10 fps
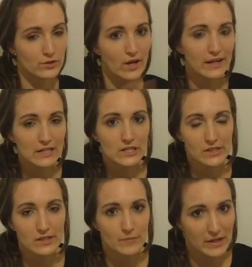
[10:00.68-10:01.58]
not into
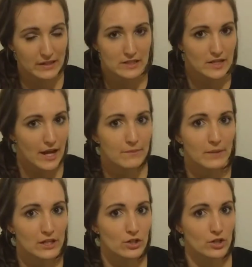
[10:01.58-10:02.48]
spending the time to
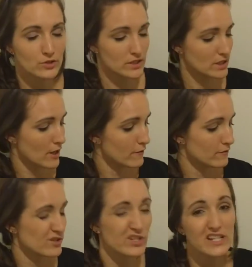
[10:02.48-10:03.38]
make your own stuff,
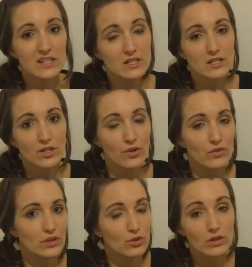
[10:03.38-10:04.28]
tortillas, you know,
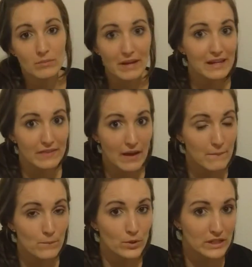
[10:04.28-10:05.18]
you can make them
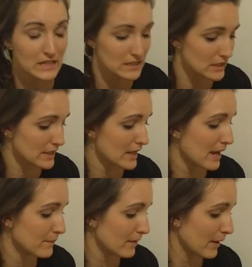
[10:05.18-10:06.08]
pretty easily.
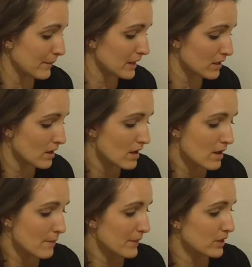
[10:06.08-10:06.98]
I make
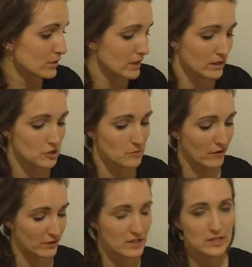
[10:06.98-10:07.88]
my own English
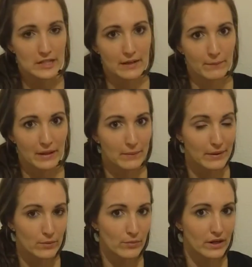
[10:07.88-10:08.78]
muffins. I make my
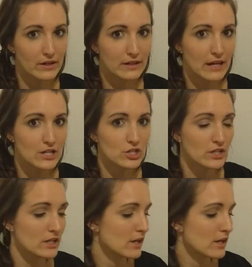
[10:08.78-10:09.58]
own bread on occasion.